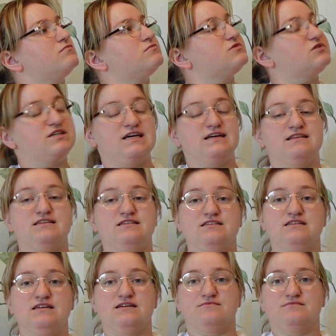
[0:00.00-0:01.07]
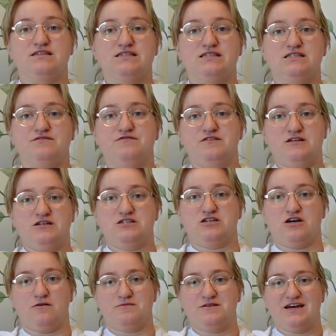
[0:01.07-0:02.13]
So yeah, this is it. This is the finished
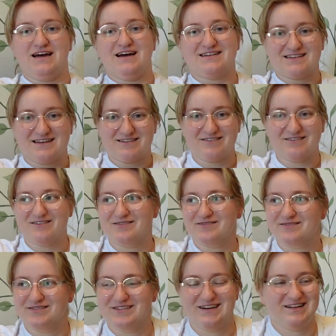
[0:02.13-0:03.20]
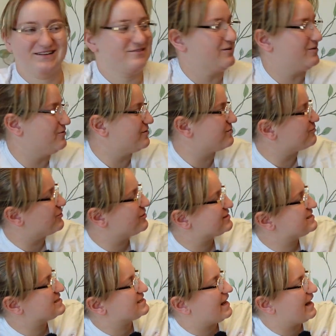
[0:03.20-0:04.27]
object. I don't really know what more
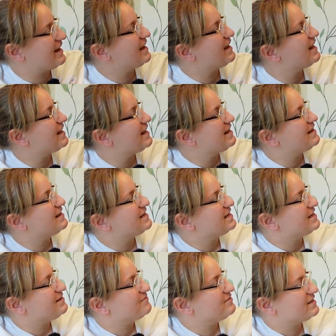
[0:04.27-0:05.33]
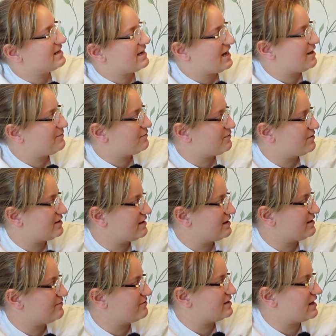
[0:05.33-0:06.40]
to say. Really happy with
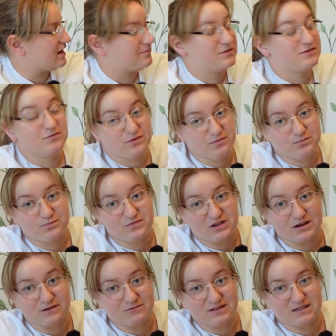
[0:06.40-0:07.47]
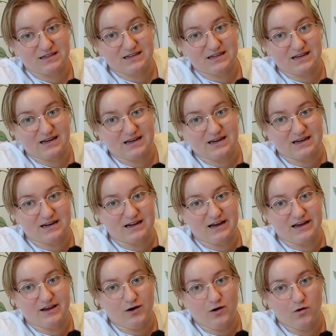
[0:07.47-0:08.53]
it. Really happy to be done with it. And
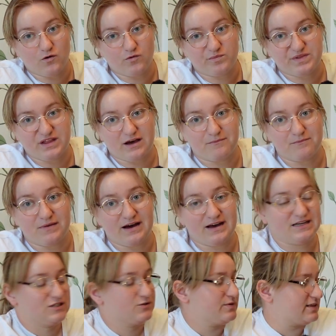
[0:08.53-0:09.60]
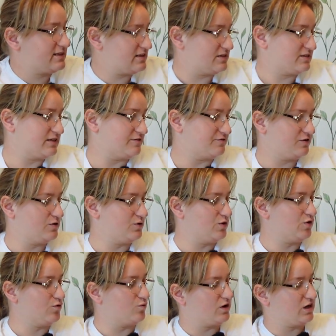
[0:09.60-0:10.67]
I hope that my sweet little
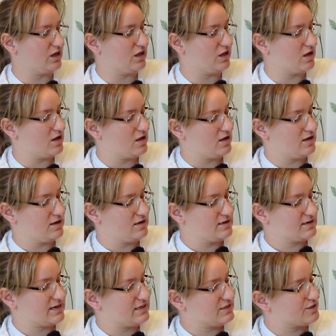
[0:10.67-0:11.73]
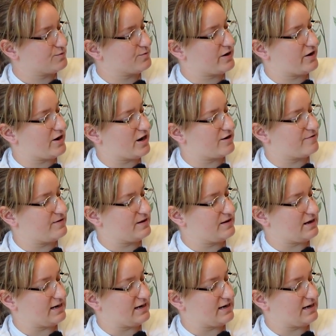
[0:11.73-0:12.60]
nephew will get somewhere out of it.